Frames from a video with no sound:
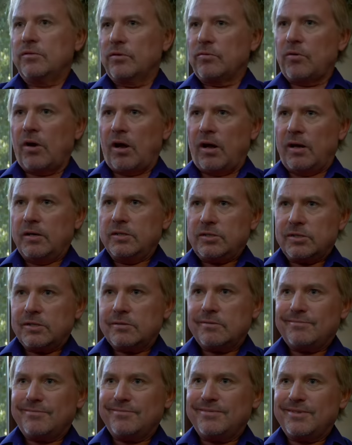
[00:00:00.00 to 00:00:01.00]
garage.
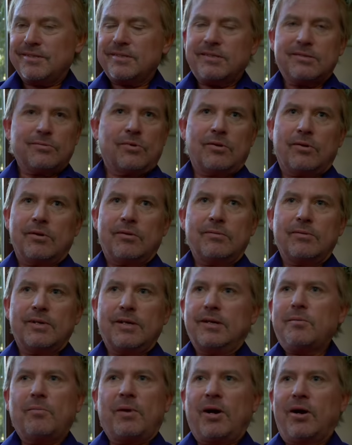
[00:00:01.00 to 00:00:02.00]
This is where,
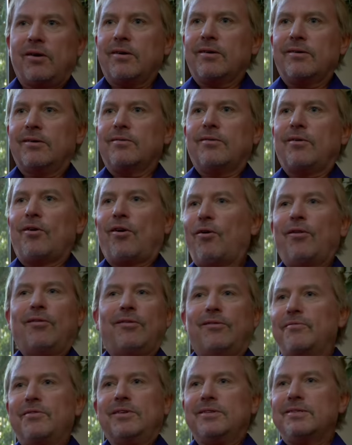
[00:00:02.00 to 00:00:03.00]
in America,
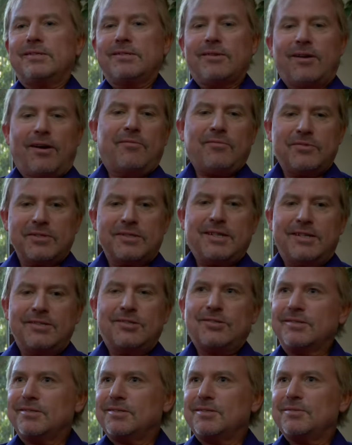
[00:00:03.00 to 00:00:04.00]
all of these
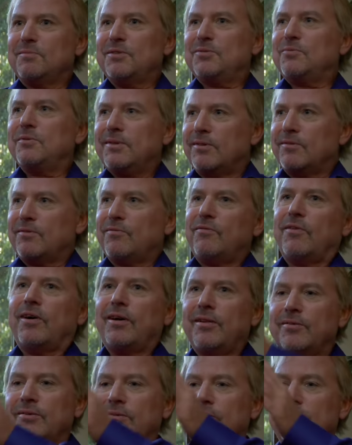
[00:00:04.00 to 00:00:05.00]
conversations between their
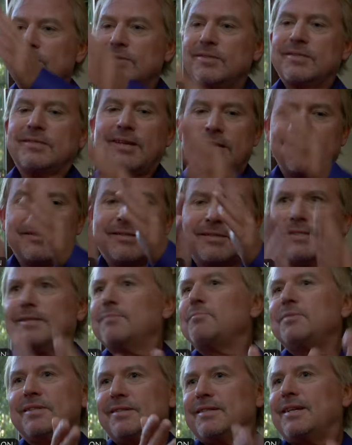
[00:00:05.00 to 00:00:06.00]
father and their son
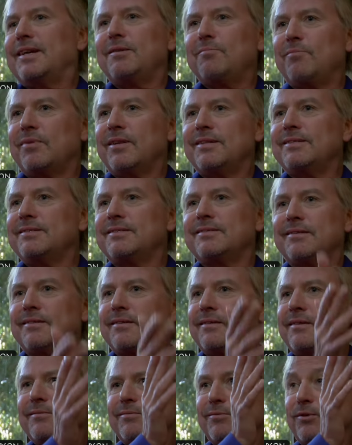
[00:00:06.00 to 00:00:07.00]
seem to take place
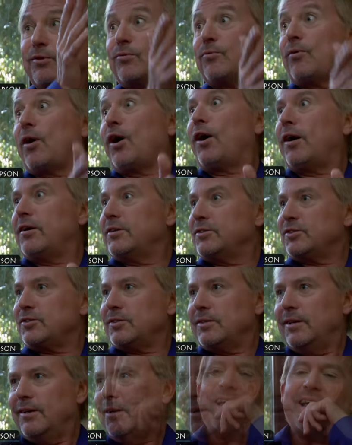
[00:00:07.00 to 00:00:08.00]
in the garage.
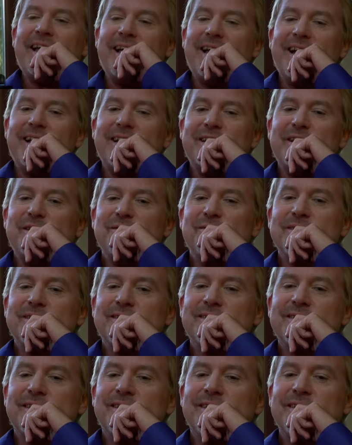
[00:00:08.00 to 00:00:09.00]
And he
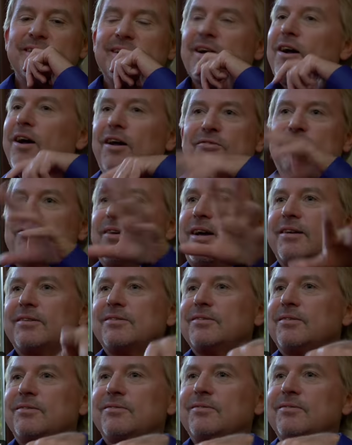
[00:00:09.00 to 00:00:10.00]
was a
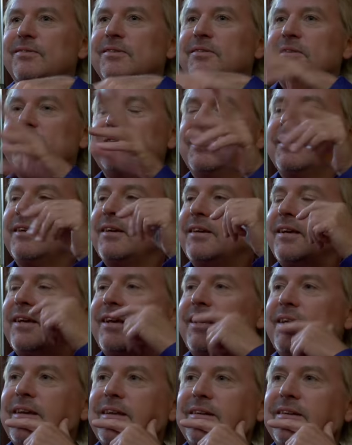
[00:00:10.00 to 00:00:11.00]
contractor and,
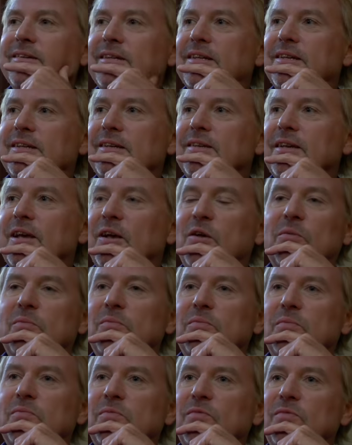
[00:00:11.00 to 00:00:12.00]
and uh,
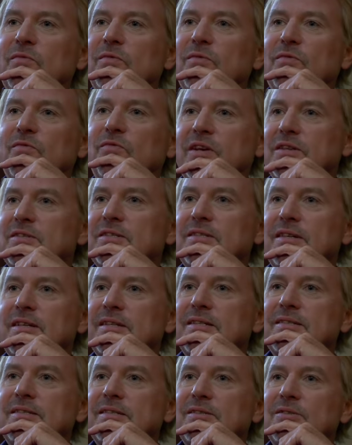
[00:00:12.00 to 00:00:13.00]
helped fix
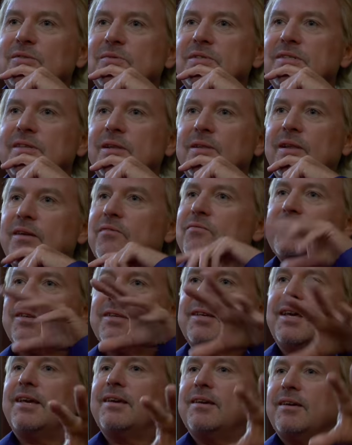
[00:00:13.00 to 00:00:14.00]
things. And there was a lovely
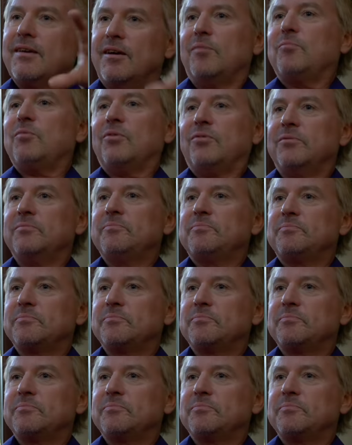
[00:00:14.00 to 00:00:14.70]
gay couple